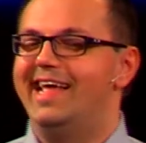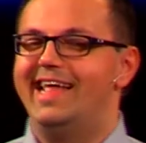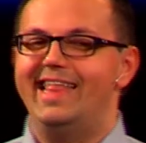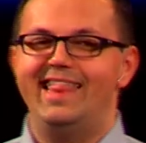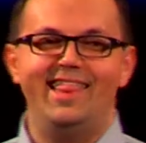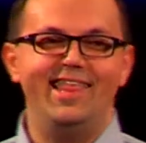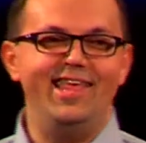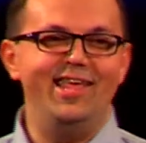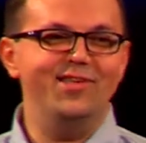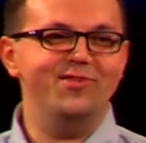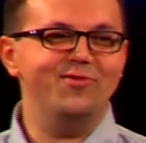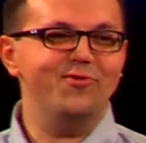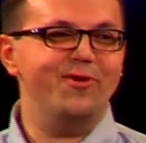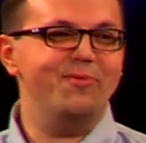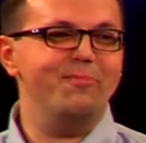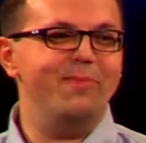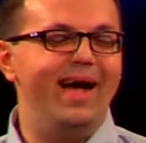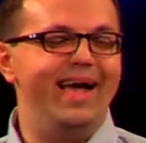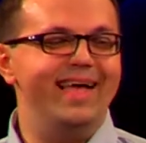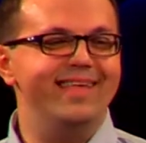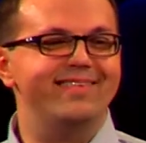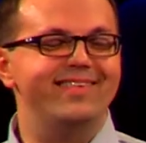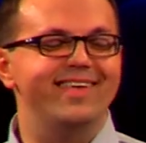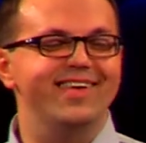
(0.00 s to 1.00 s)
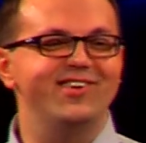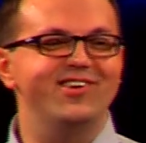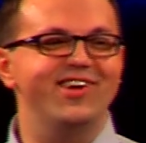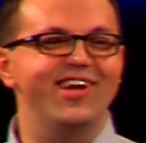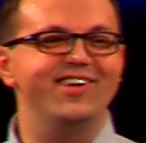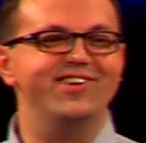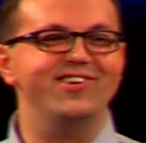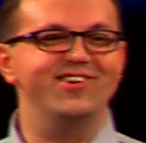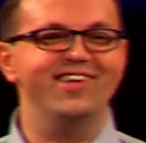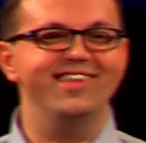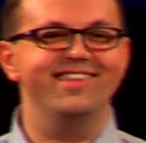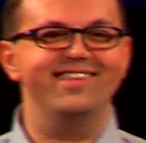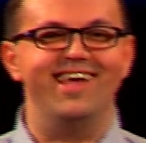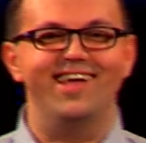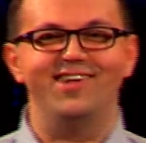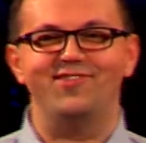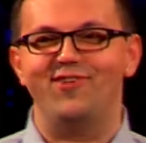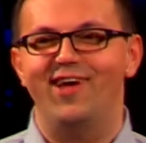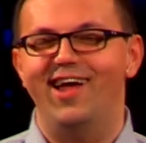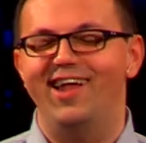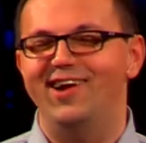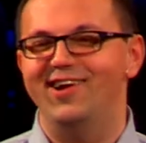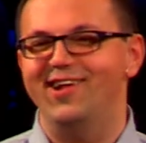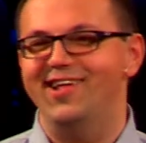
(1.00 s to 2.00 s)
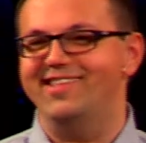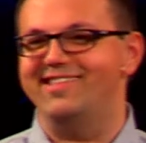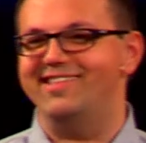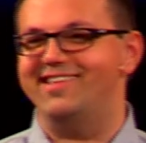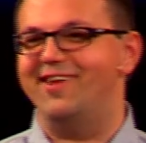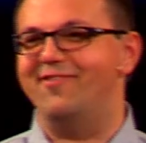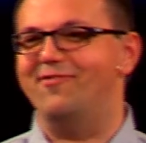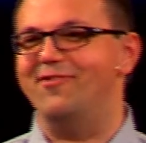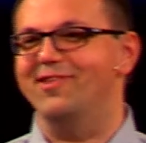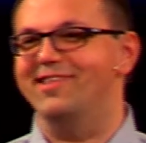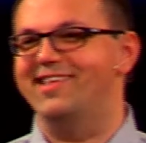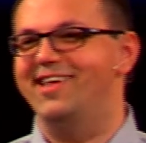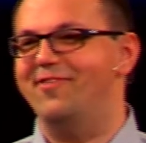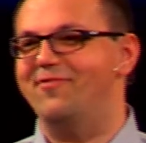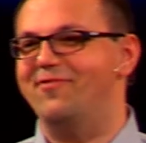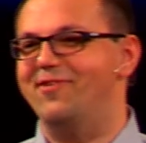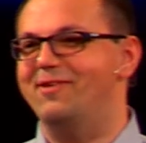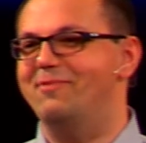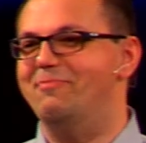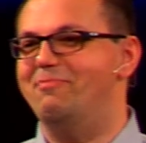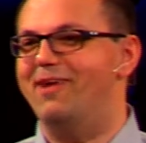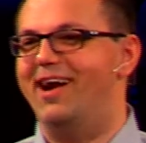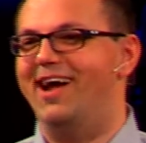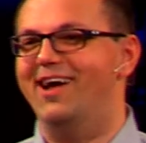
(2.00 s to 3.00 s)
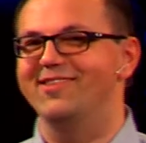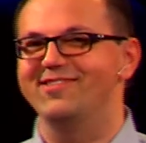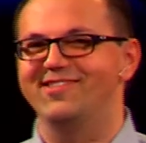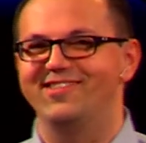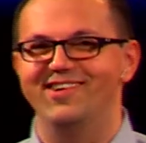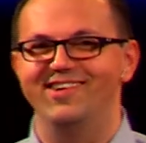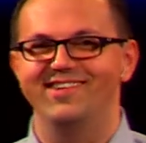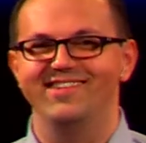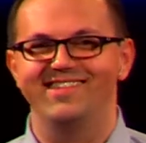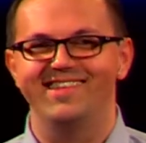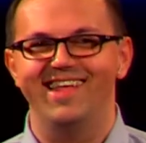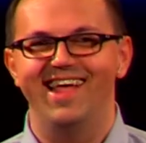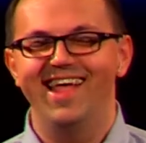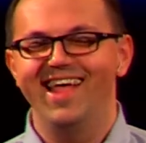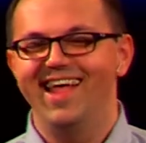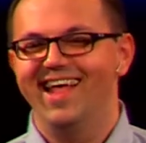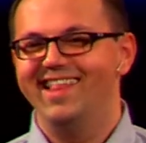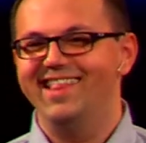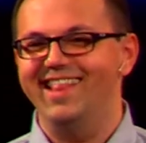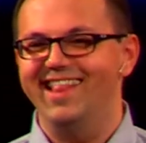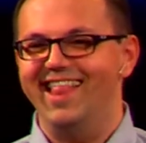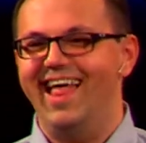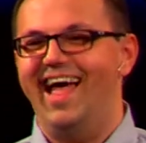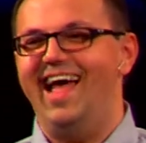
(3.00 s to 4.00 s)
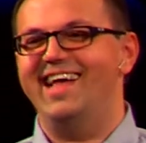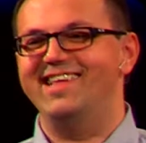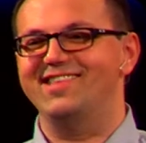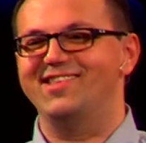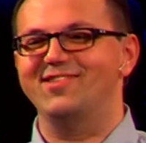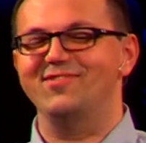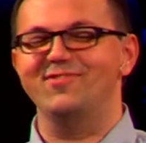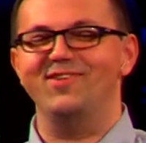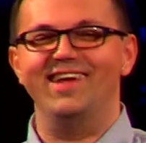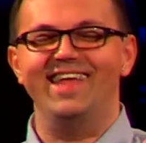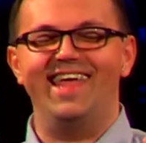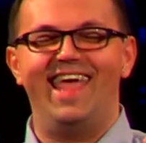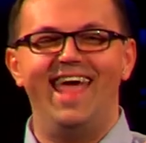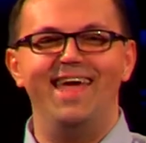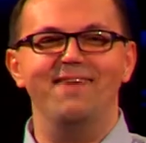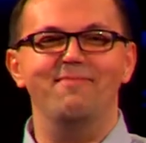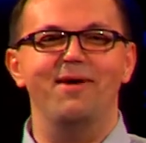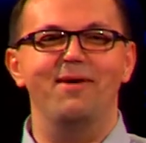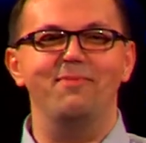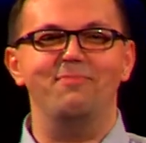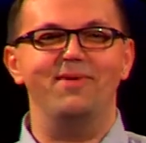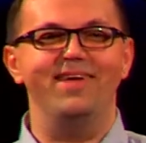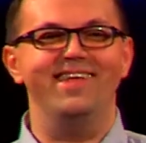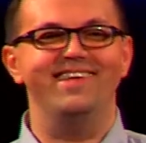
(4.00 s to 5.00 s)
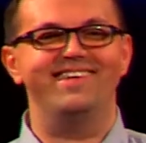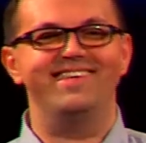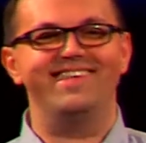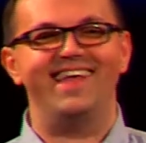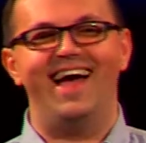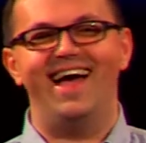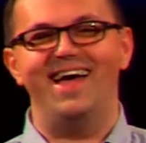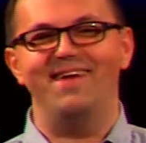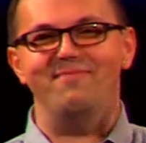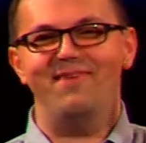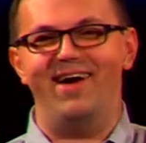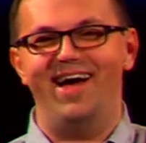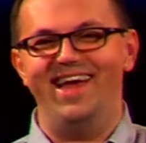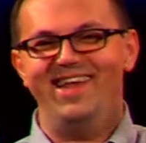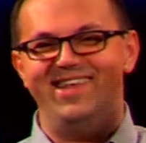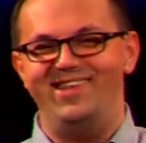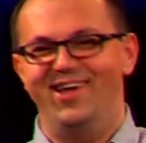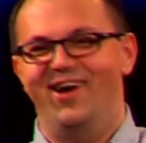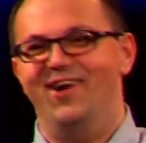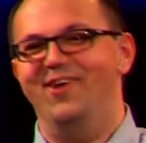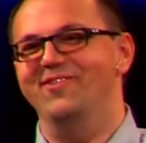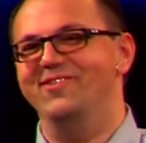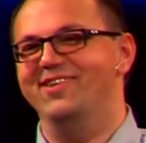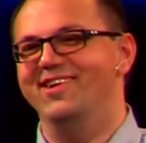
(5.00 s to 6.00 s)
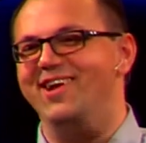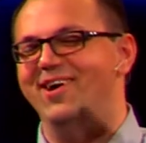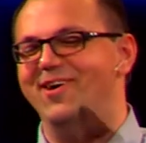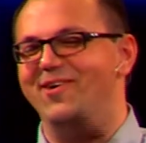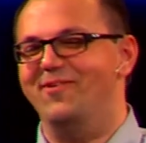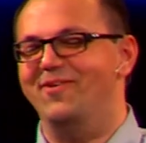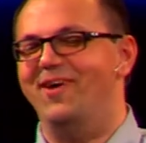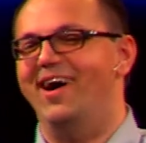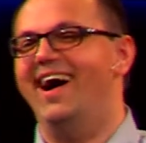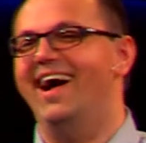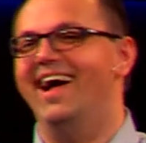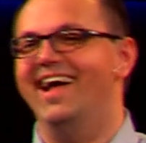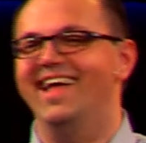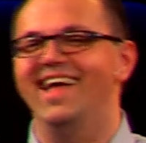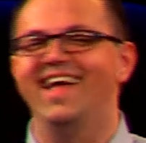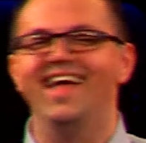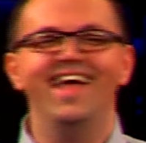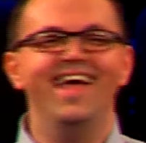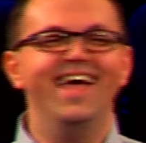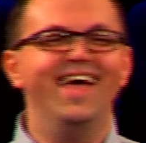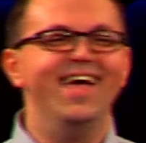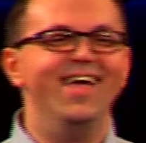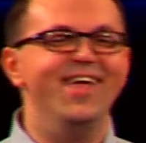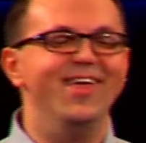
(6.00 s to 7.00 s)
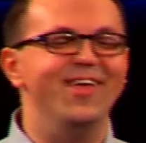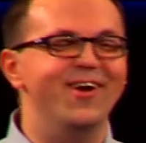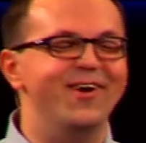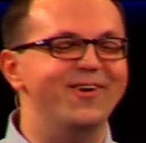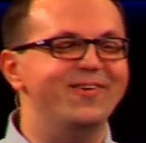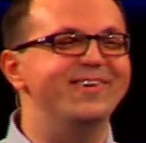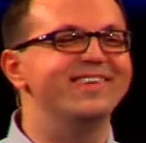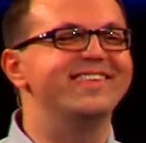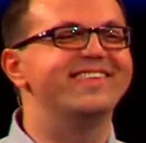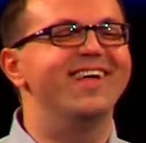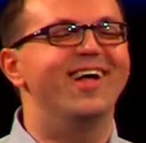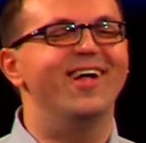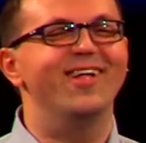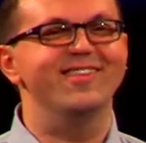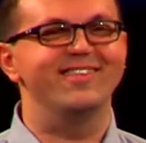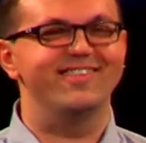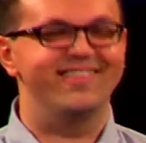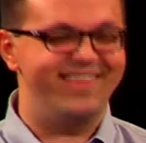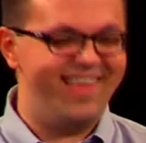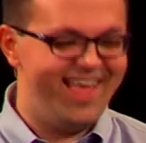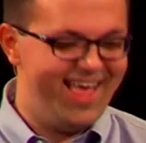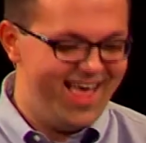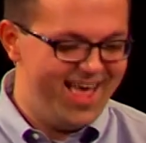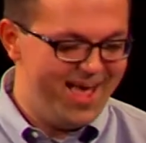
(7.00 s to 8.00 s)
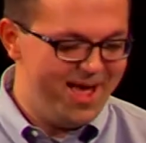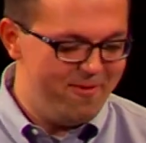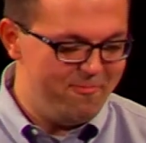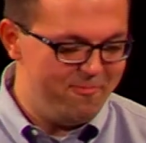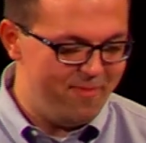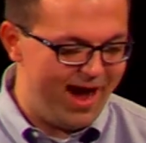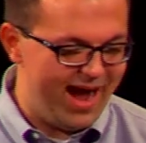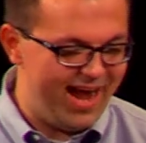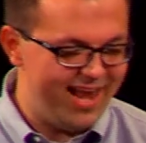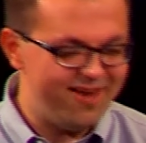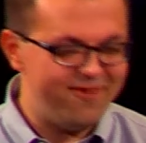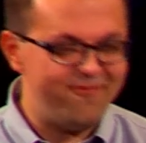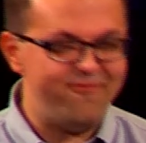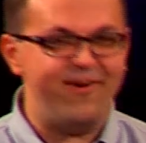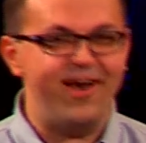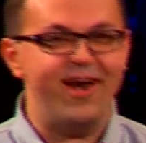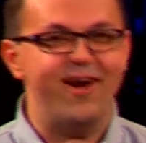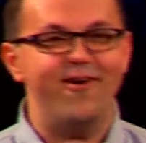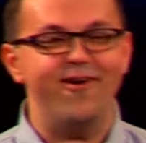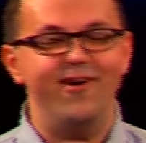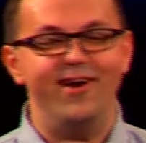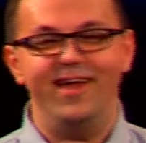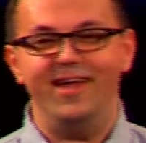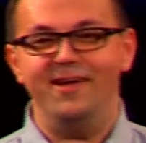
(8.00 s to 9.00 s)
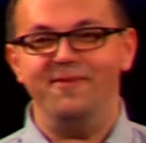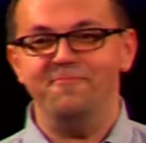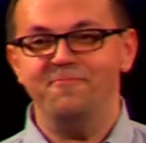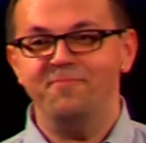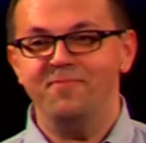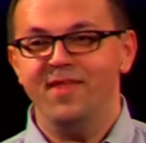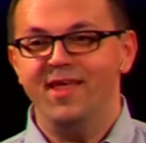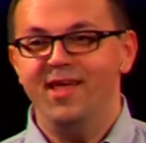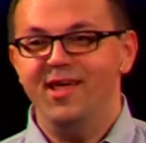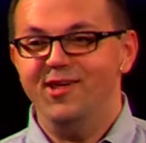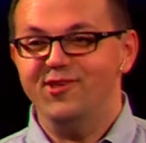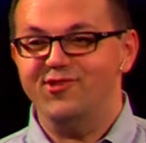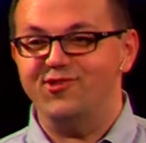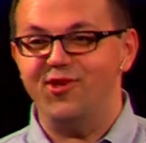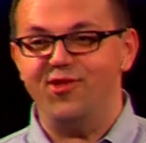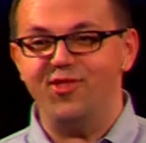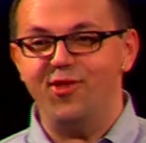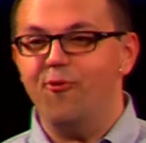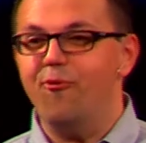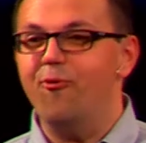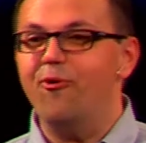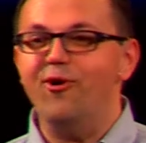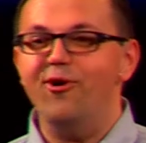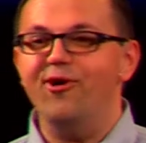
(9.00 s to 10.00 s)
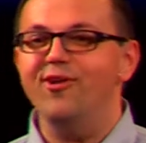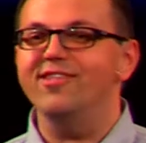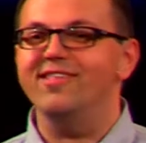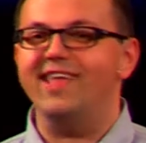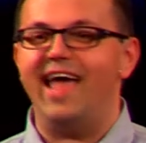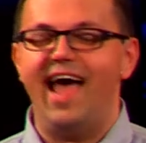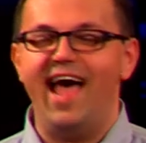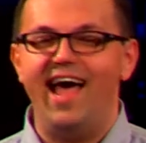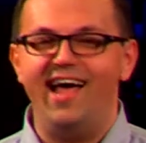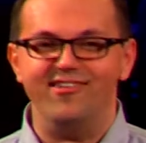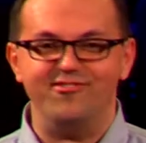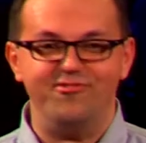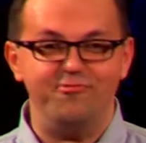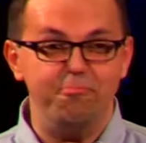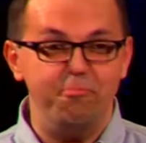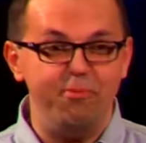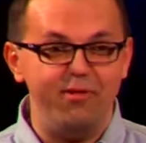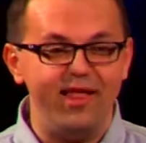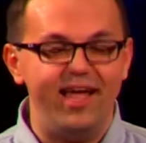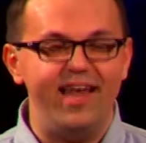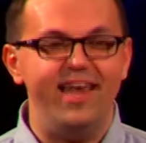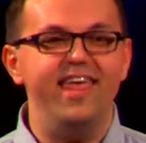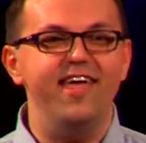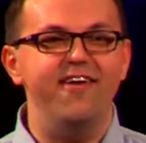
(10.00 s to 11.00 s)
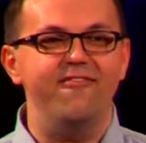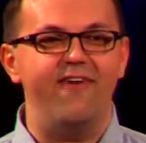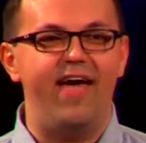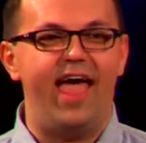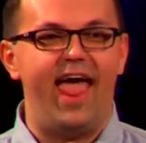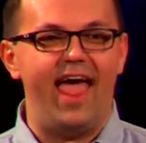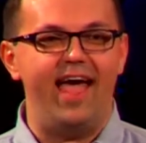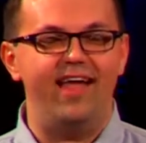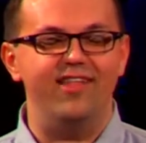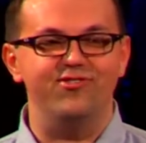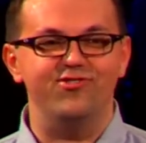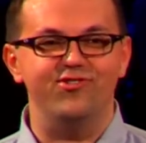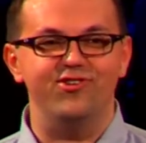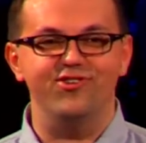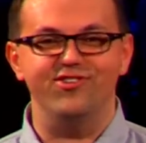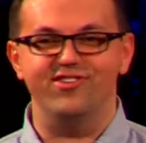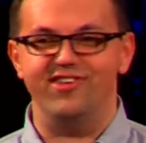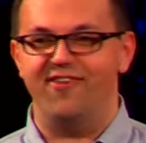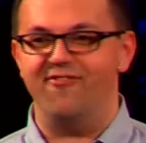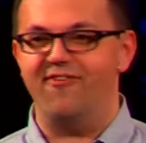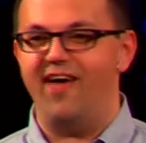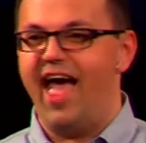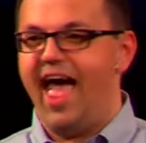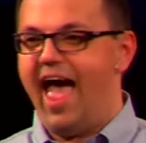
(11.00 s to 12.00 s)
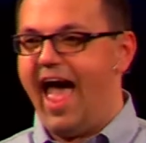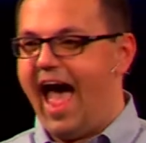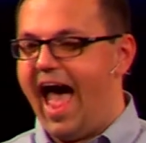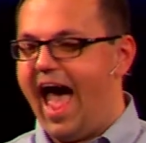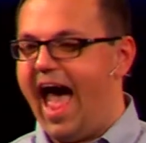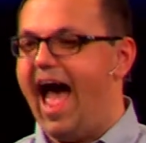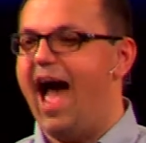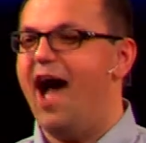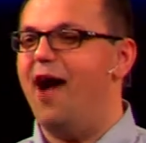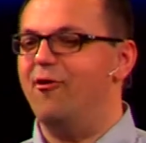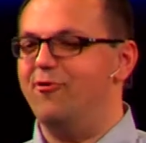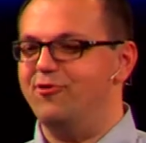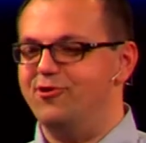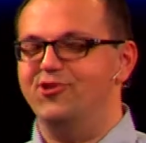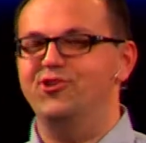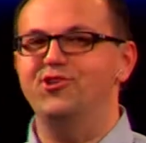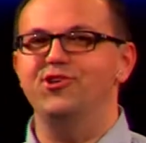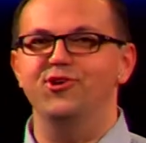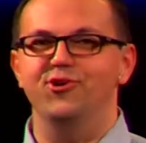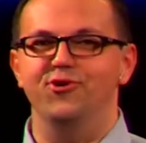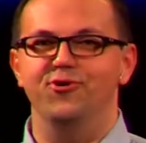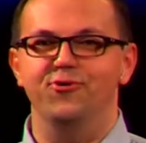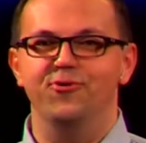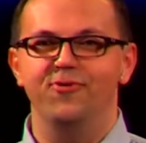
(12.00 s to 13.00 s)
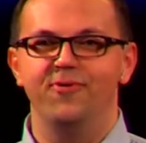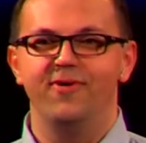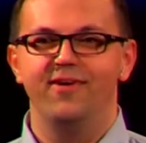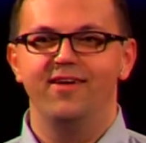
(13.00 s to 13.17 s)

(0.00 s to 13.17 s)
These were my suggestions. I tried it on several different browsers. The last one came up each time. I don't know why. Your results might vary. So the world has plenty of answers of how to.